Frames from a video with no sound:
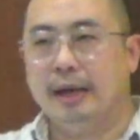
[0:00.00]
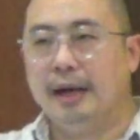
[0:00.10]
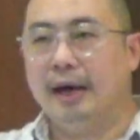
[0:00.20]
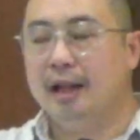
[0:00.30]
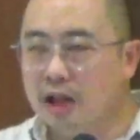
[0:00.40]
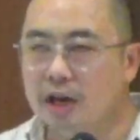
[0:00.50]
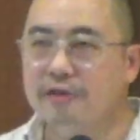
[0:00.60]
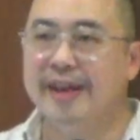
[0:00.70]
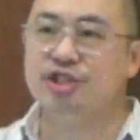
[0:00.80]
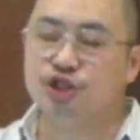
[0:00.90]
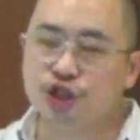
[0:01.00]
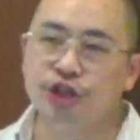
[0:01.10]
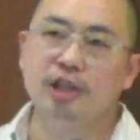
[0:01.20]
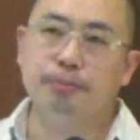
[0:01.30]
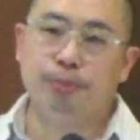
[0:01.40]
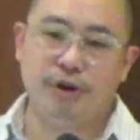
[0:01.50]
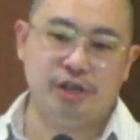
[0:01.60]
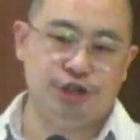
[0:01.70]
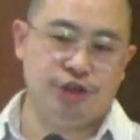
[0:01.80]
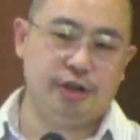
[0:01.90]
a lot of external
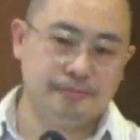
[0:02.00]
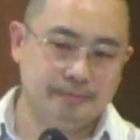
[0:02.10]
pressure